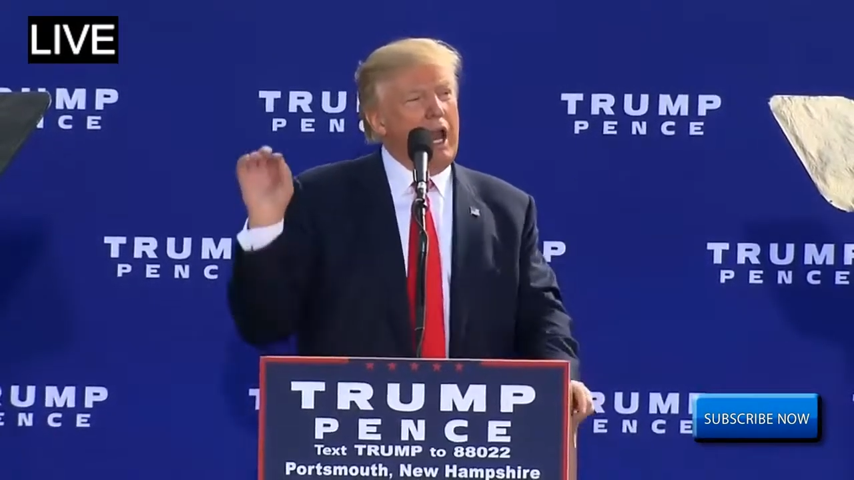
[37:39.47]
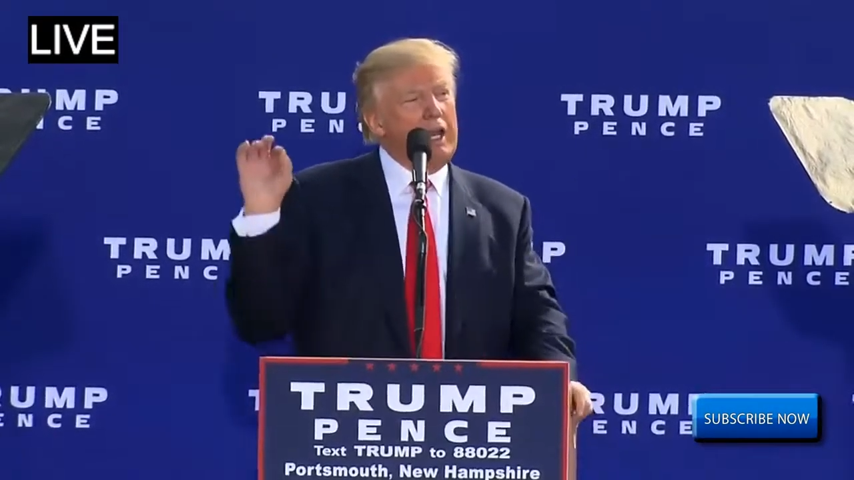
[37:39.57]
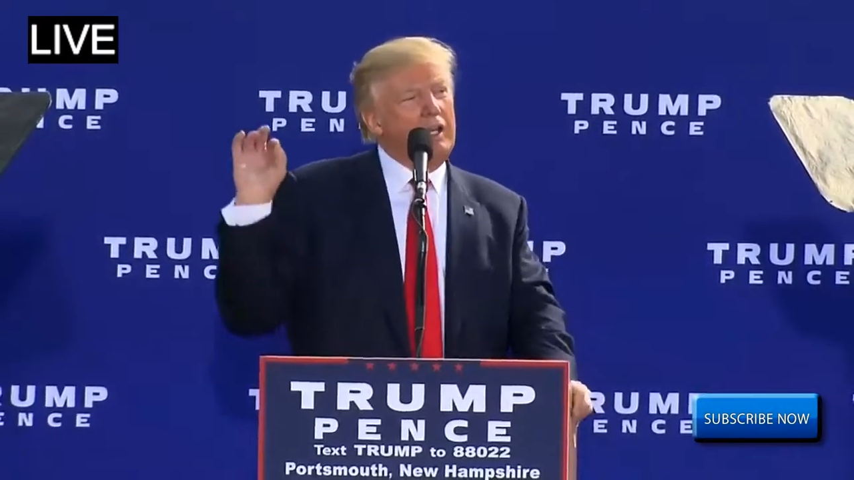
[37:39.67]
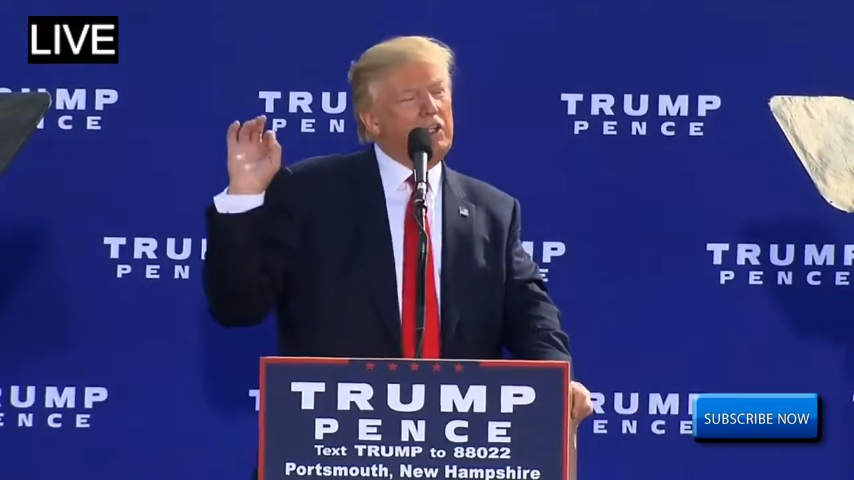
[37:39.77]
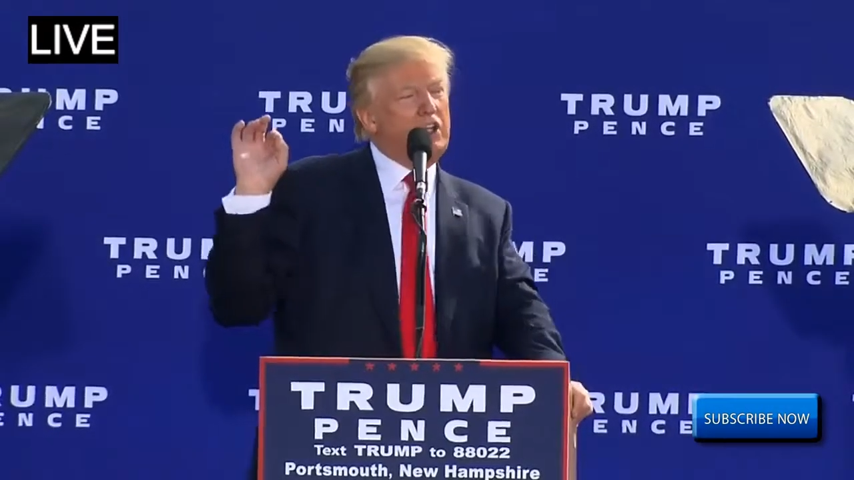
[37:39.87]

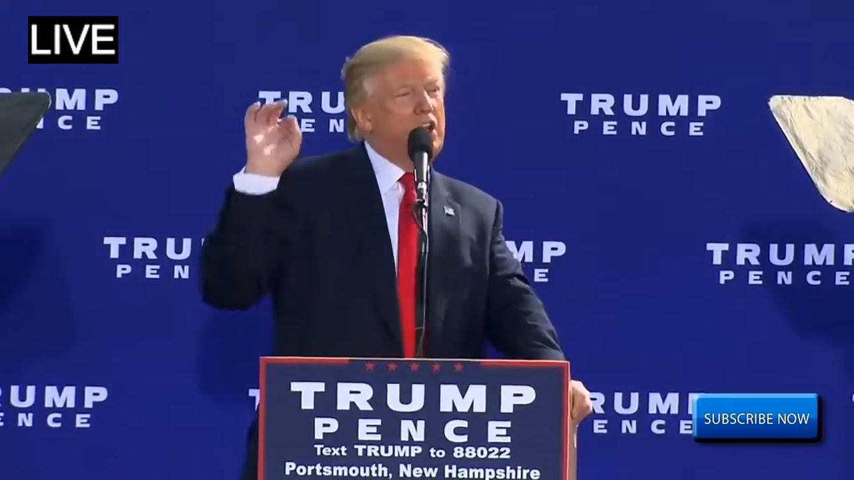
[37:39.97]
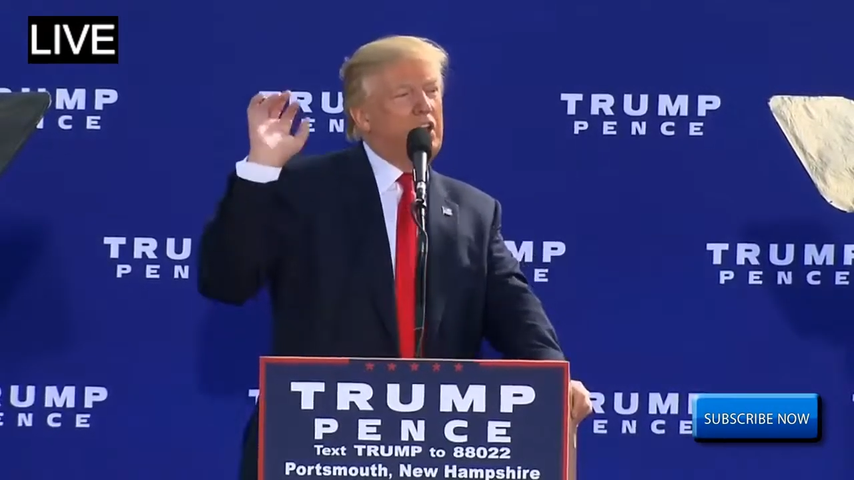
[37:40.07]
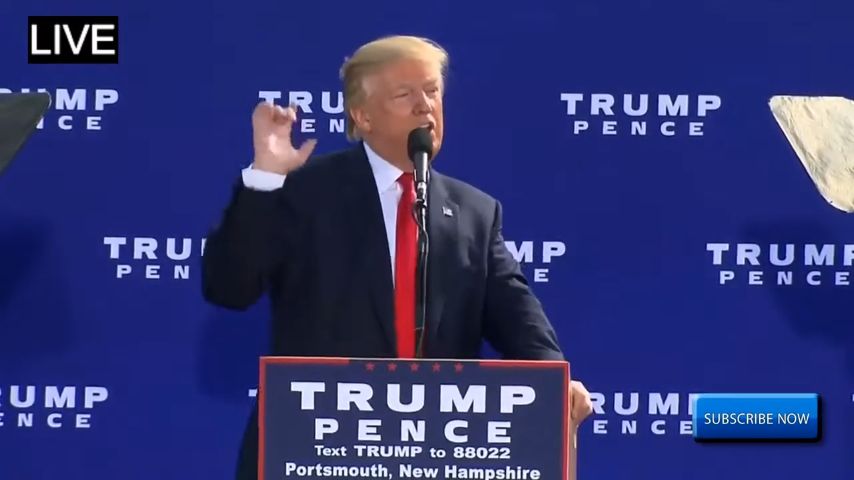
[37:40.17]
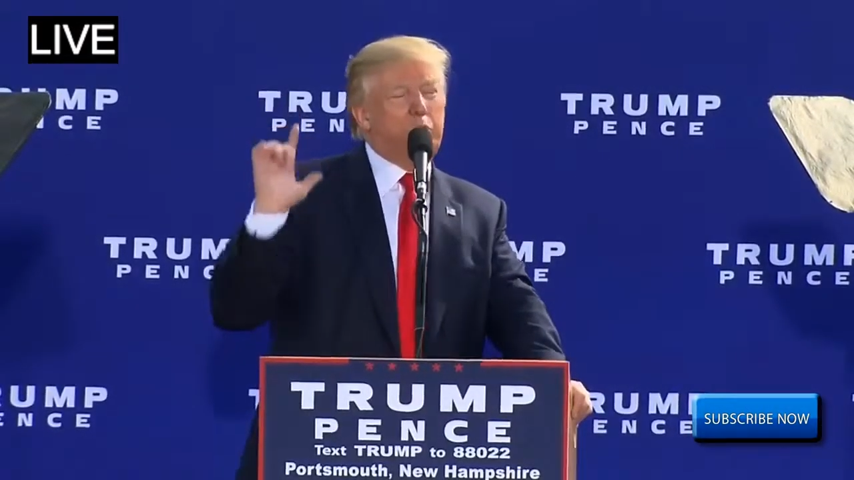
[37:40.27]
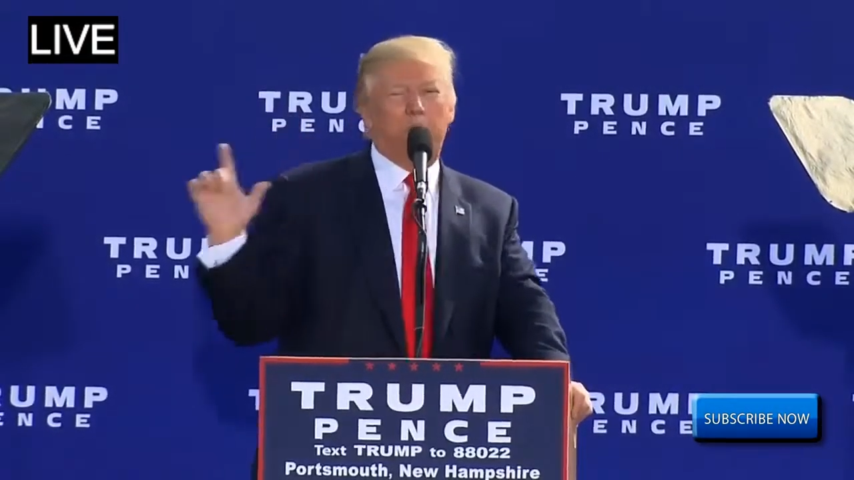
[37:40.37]
And listen to
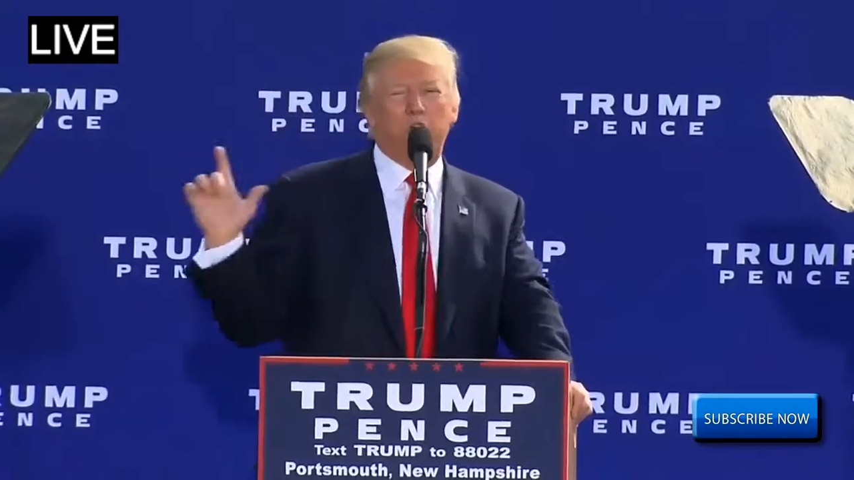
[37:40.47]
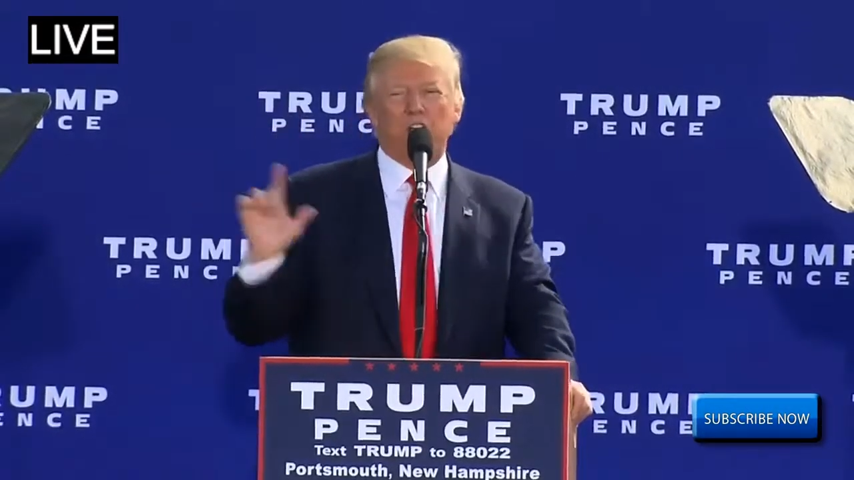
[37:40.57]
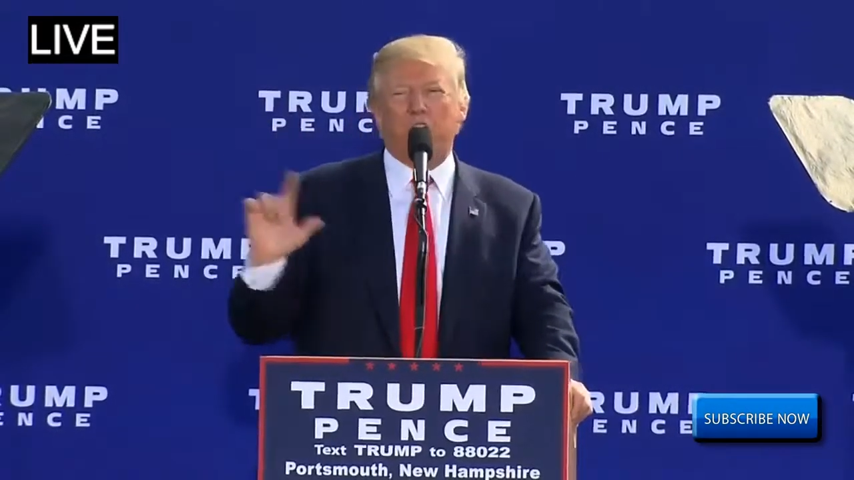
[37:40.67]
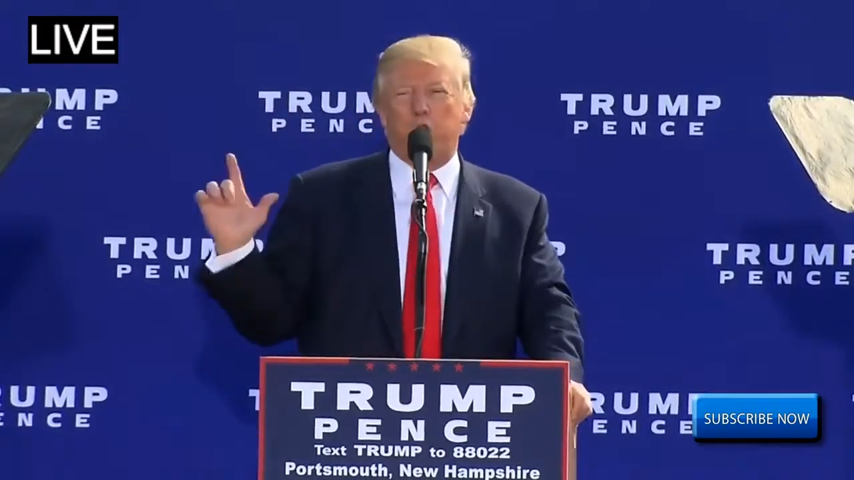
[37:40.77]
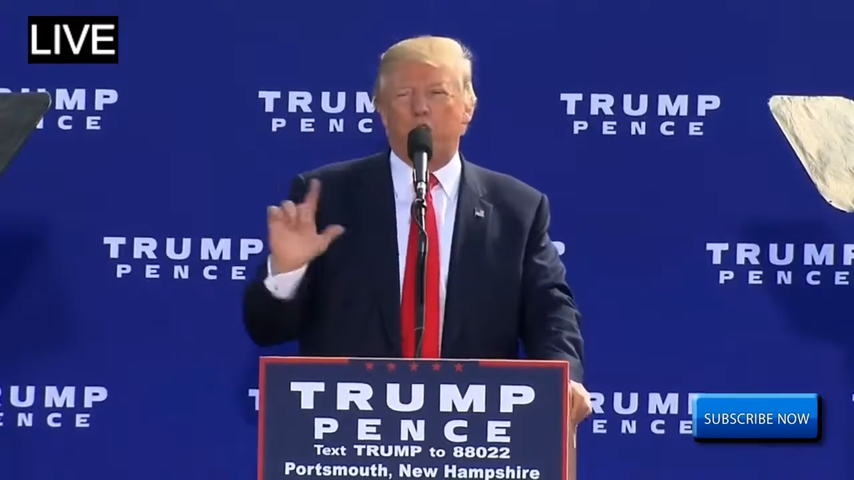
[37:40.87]
this because
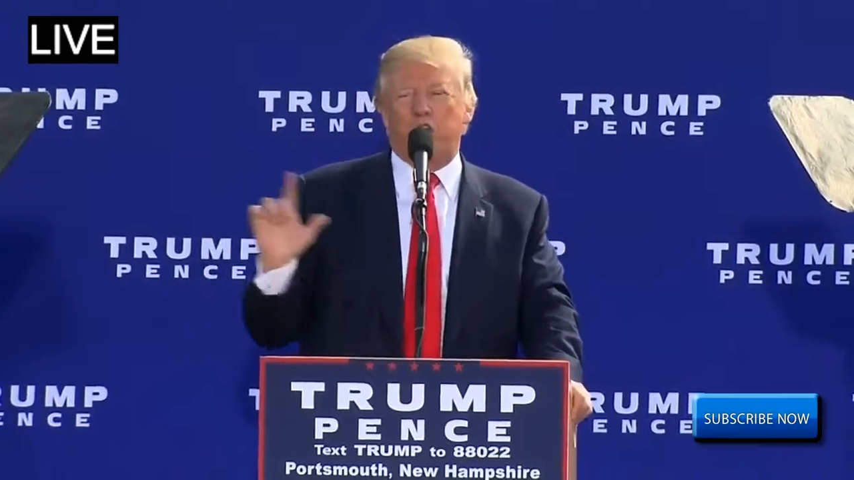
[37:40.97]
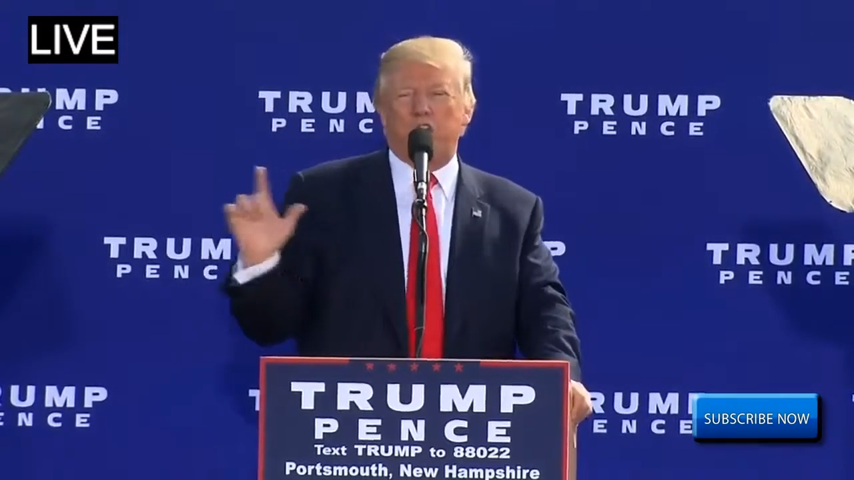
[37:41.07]
I thought